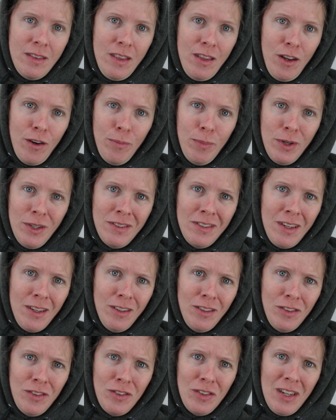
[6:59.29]
their books,
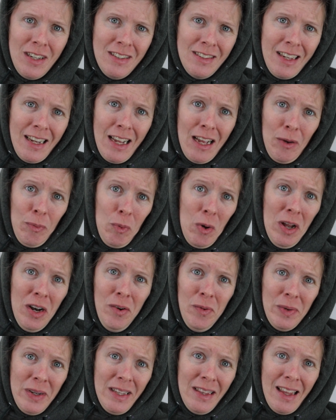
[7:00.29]
it's like, I want
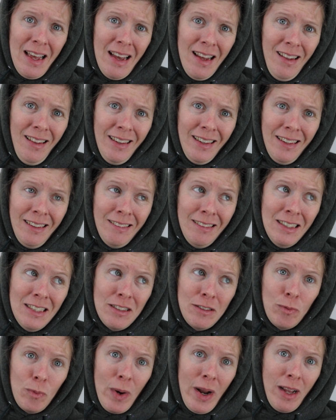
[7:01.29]
to read that. Like,
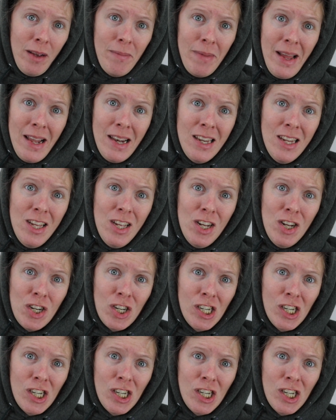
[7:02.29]
it's recommended,